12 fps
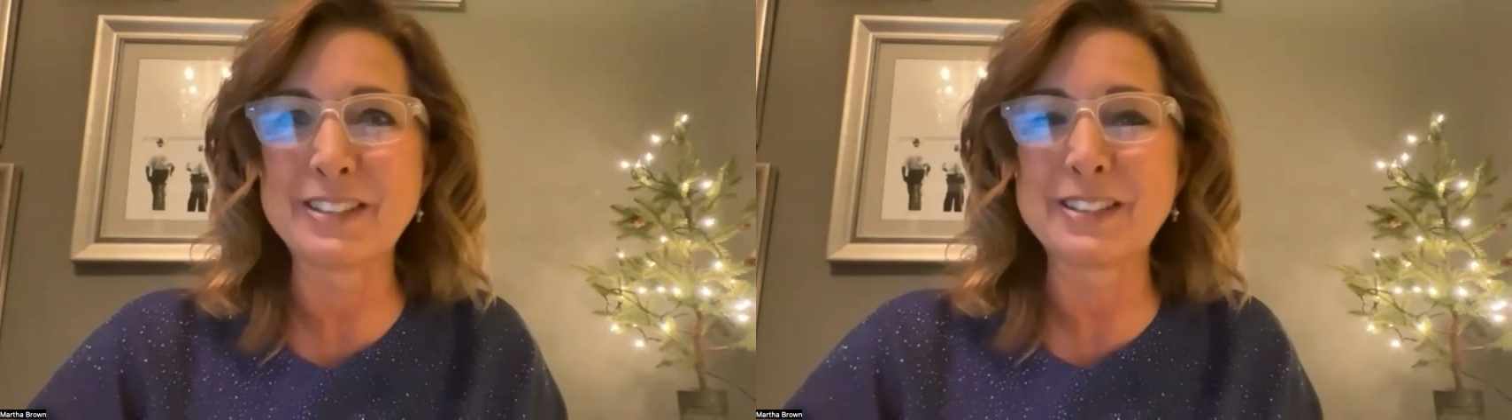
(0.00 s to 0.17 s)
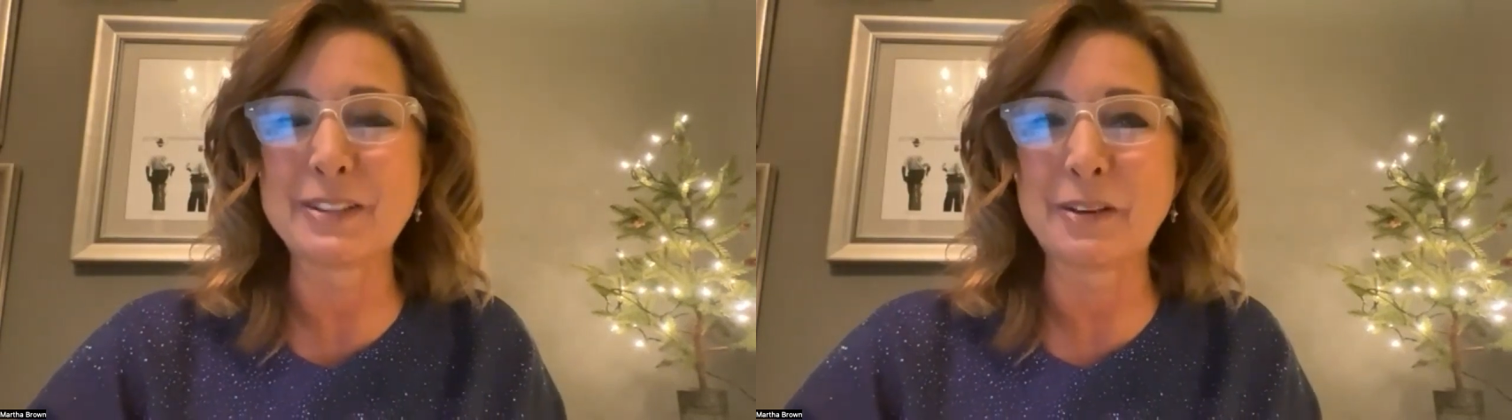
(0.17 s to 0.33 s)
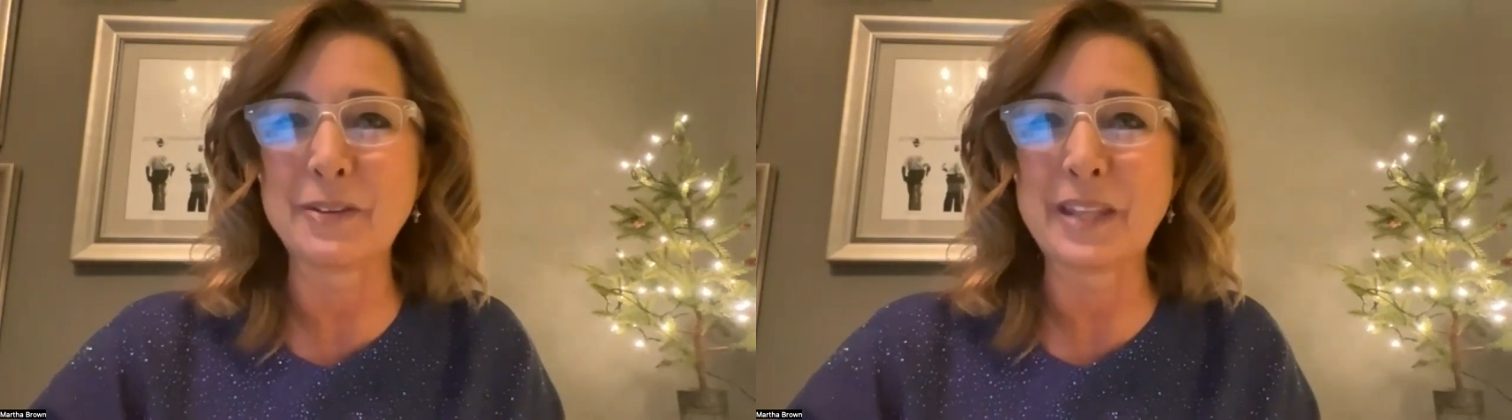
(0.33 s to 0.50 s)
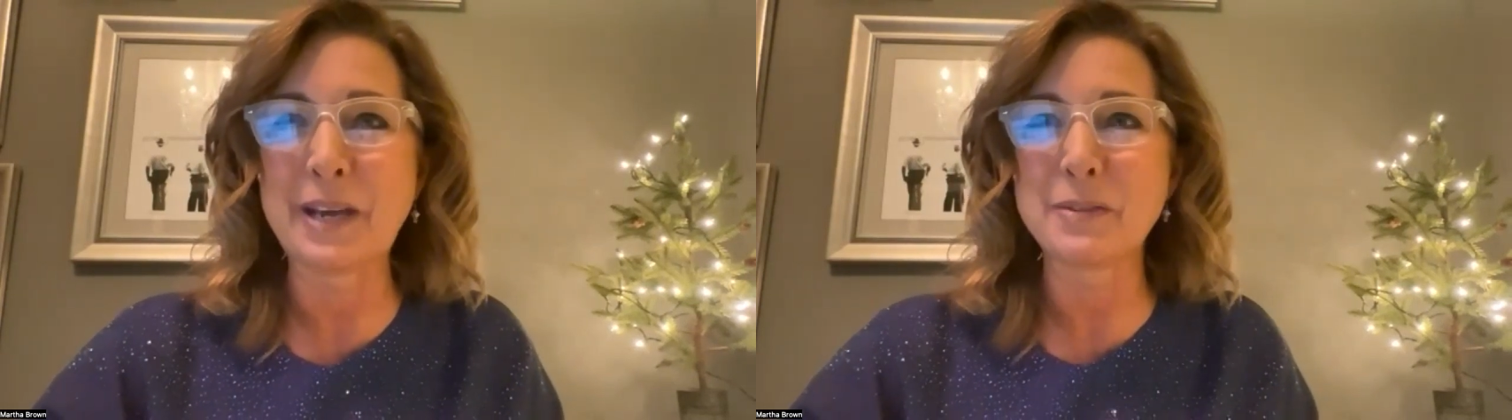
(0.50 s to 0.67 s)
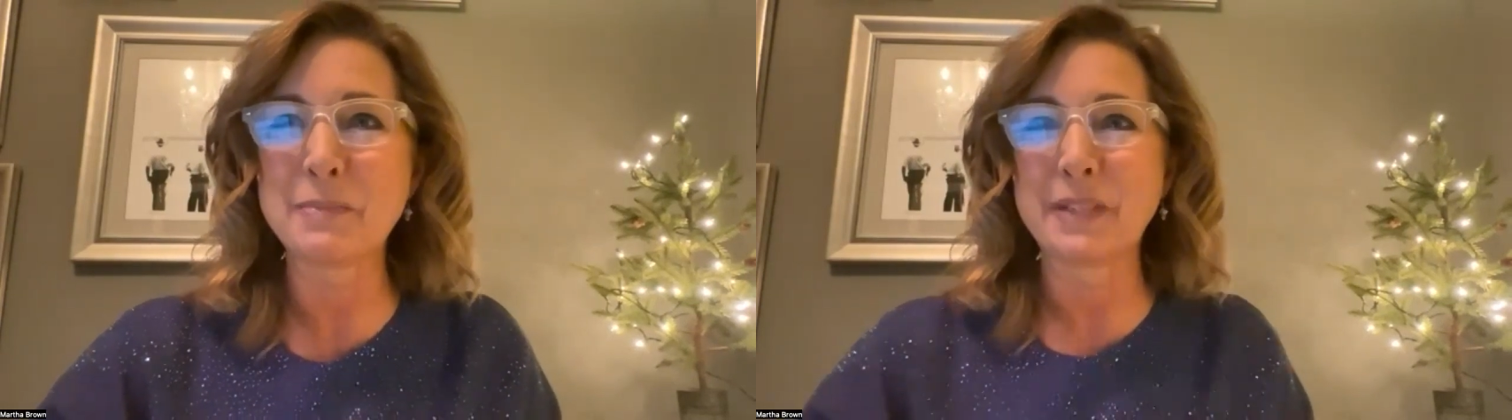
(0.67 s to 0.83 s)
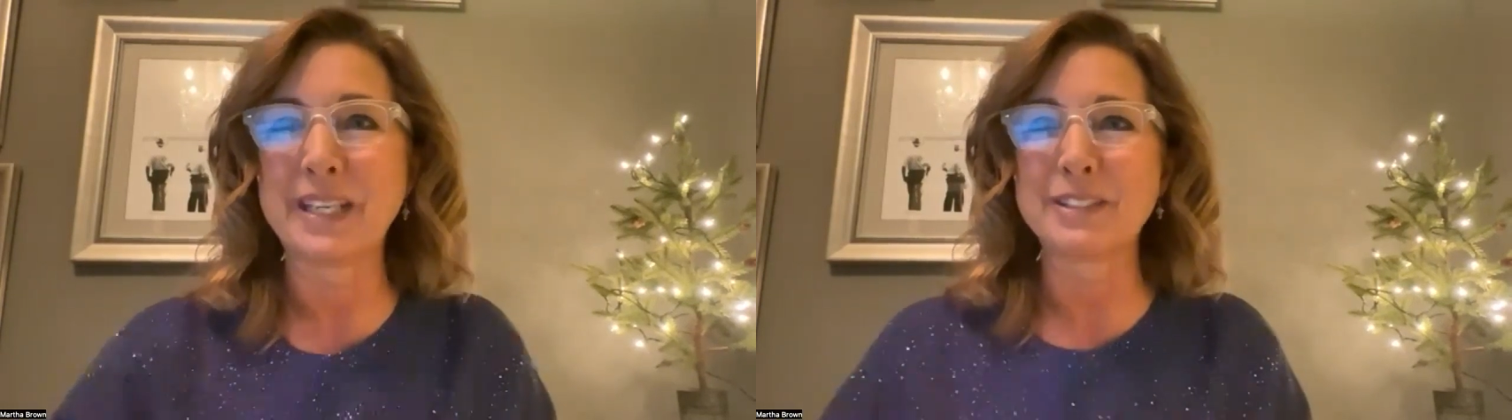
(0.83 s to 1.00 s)
So that
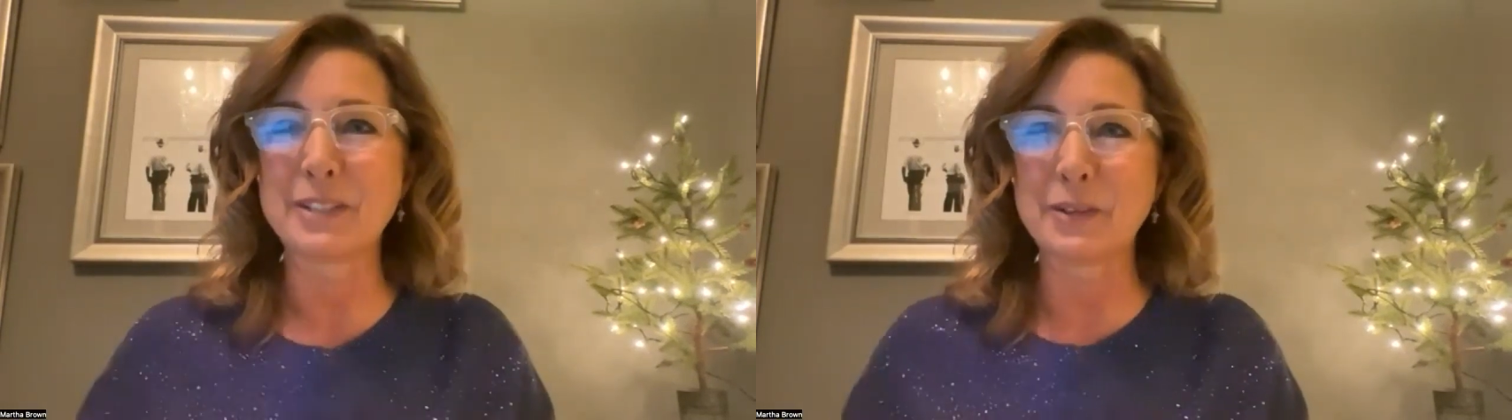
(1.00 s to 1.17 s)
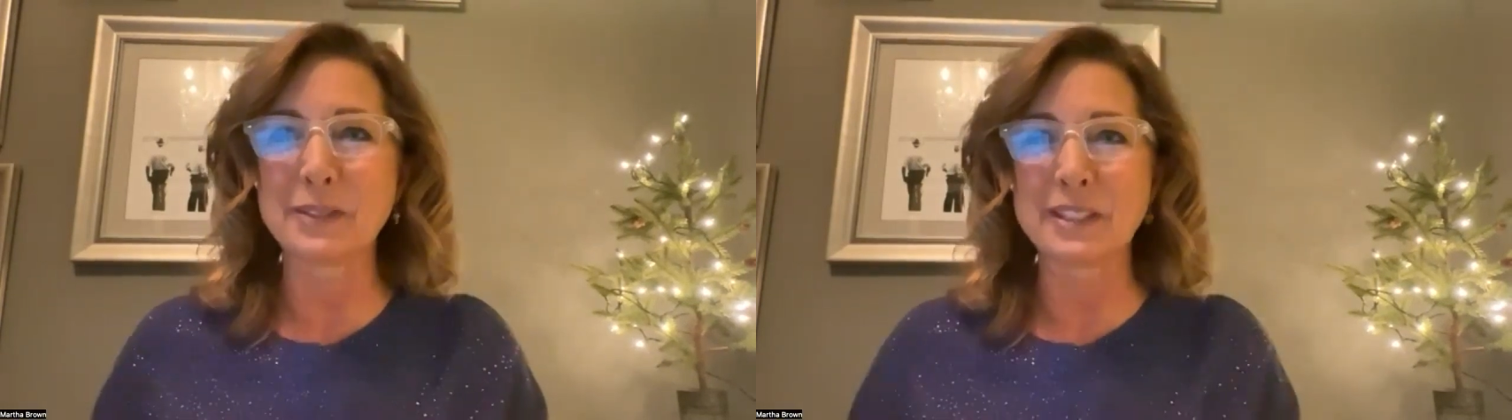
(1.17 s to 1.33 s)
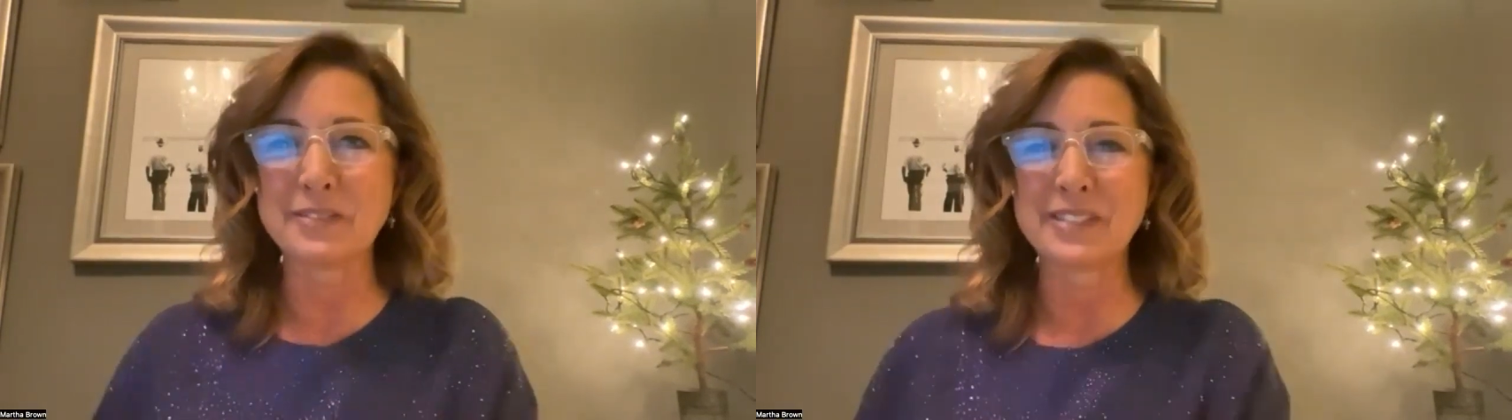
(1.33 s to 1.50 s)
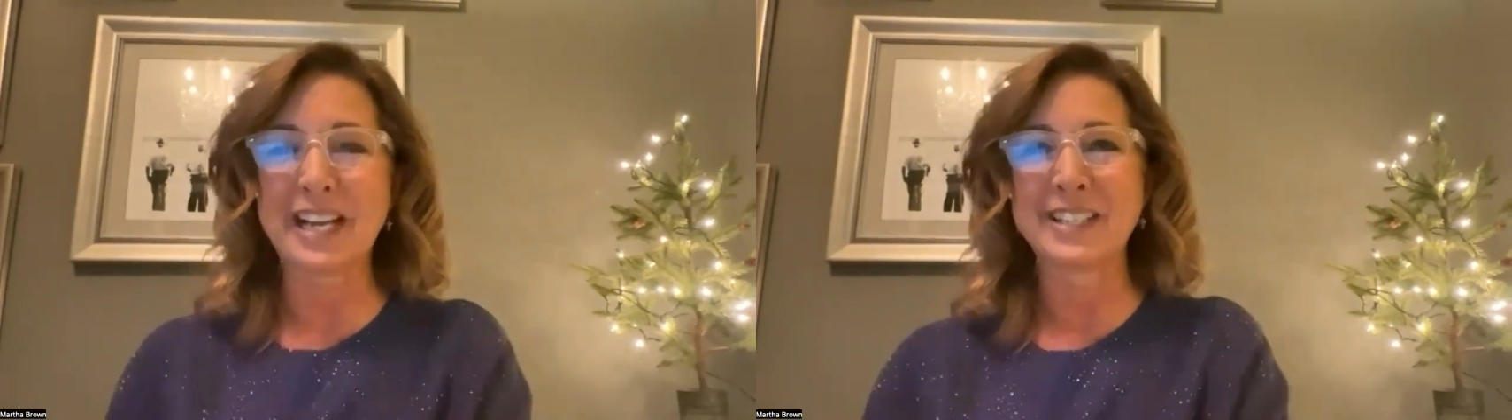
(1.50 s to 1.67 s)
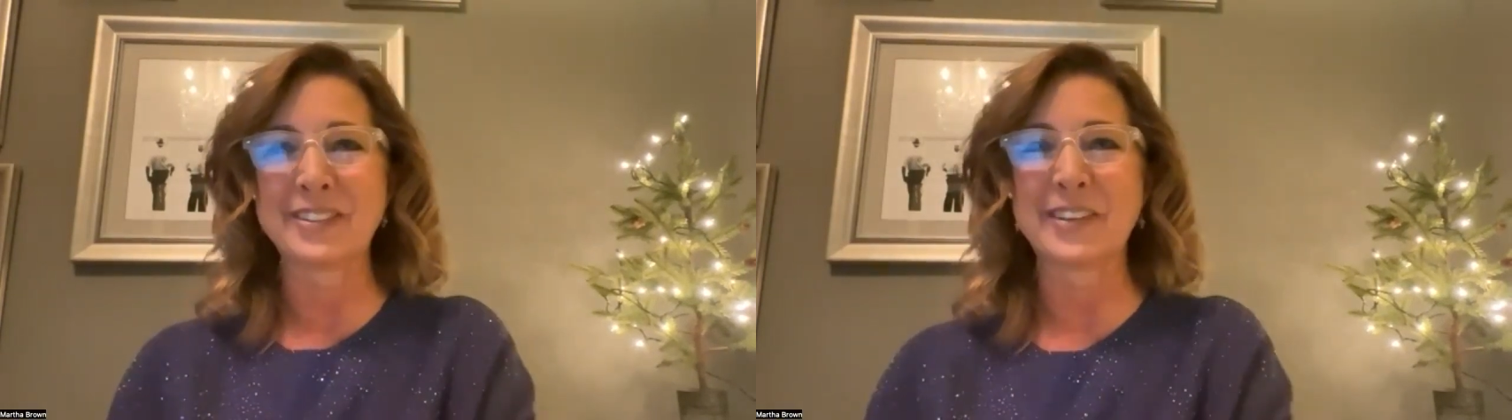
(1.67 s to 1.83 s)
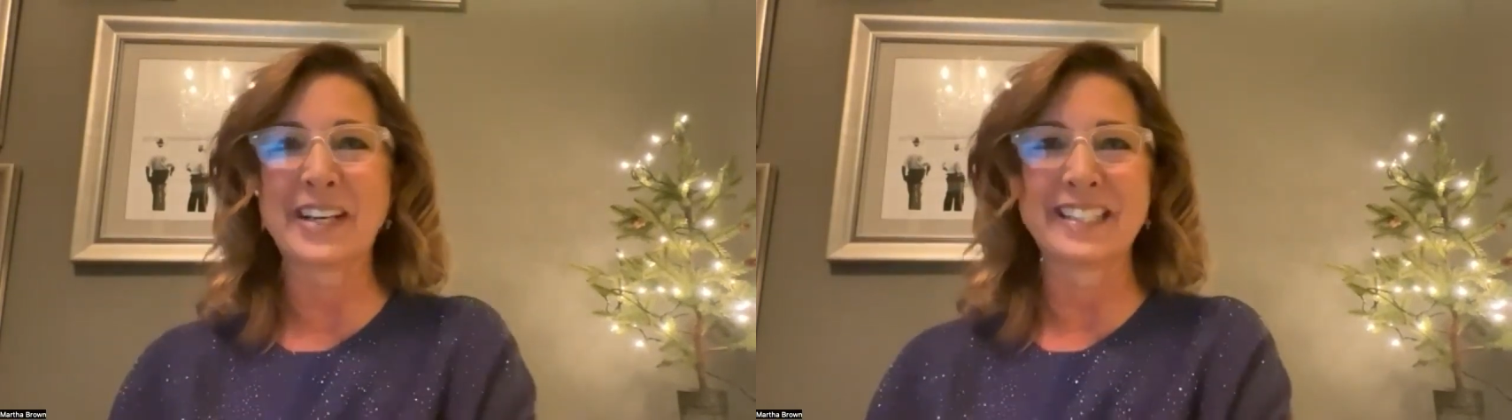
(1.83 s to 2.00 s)
would be a total of
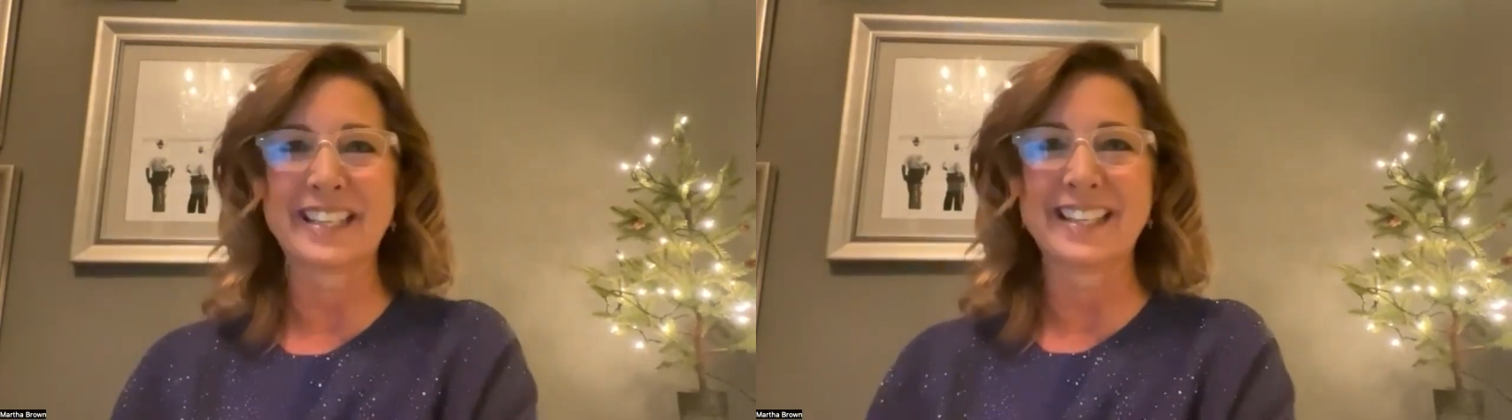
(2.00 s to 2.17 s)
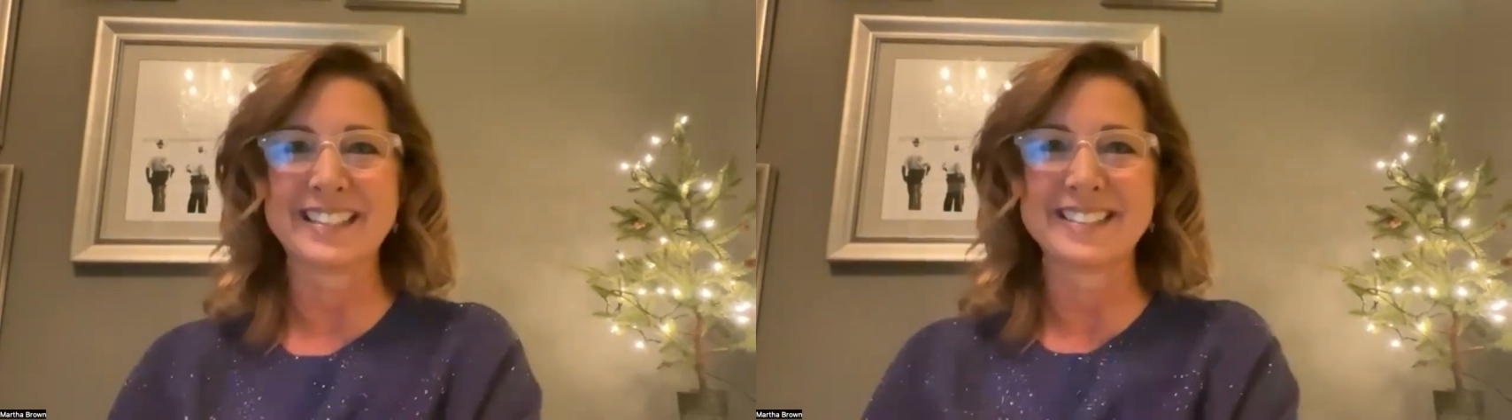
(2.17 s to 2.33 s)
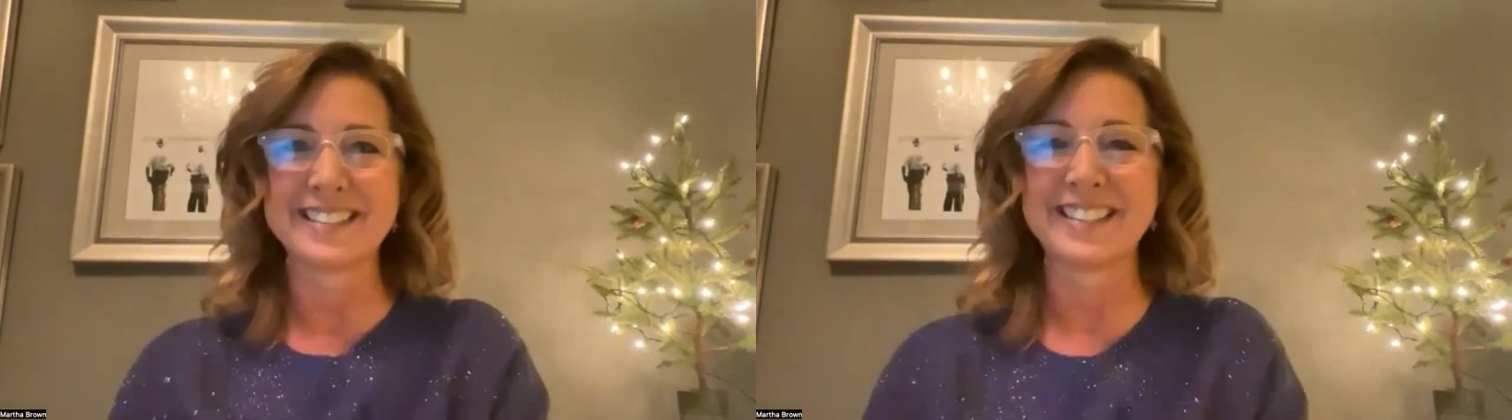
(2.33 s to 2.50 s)
nine grandkids.